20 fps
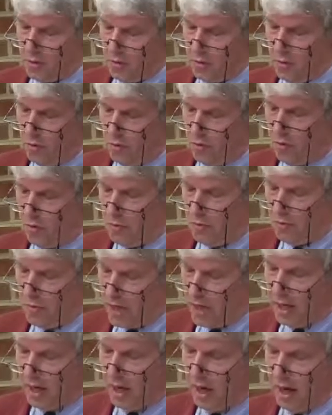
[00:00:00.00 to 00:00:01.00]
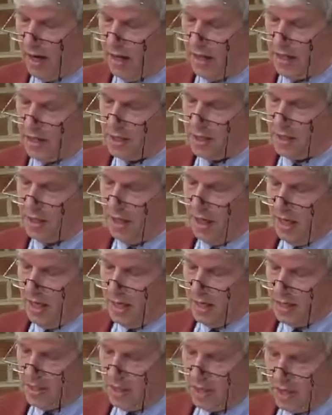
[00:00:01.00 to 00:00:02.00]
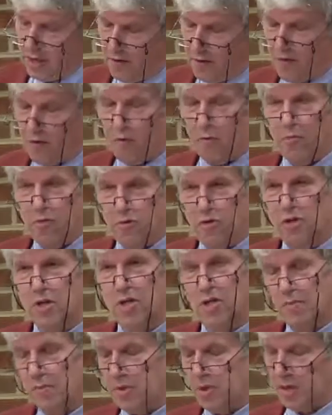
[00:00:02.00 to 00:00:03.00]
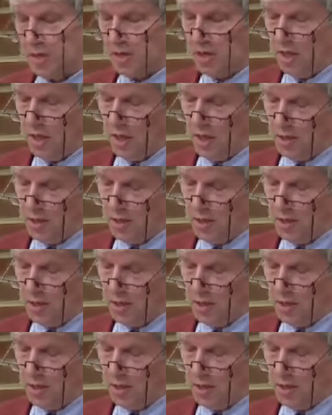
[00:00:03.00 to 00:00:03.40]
to realize that for Muslims,